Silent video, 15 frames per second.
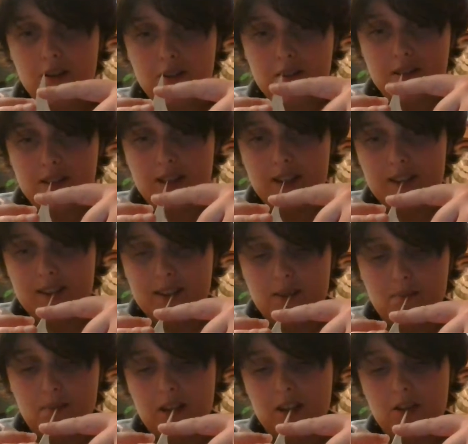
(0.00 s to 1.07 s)
books, like
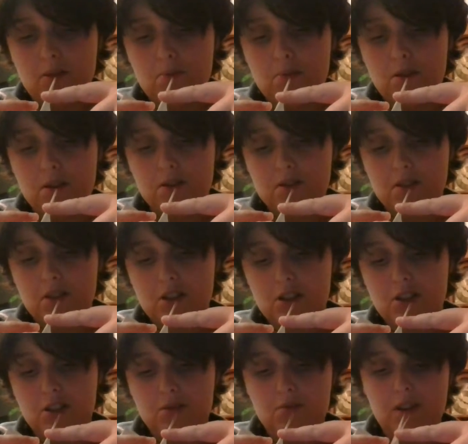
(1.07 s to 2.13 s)
some of the other books that
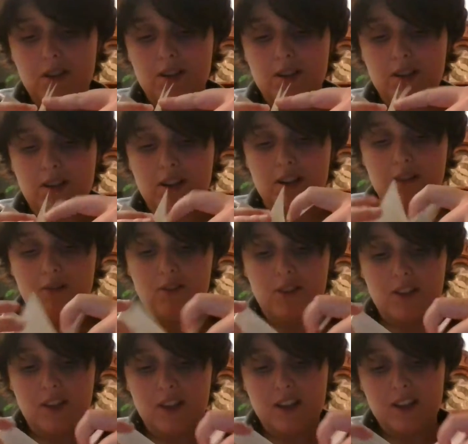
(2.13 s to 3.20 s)
she's written and
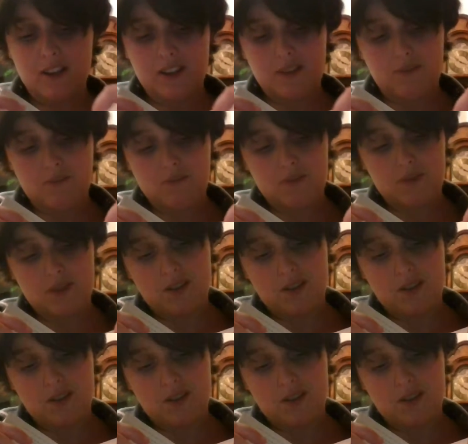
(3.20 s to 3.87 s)
everything. And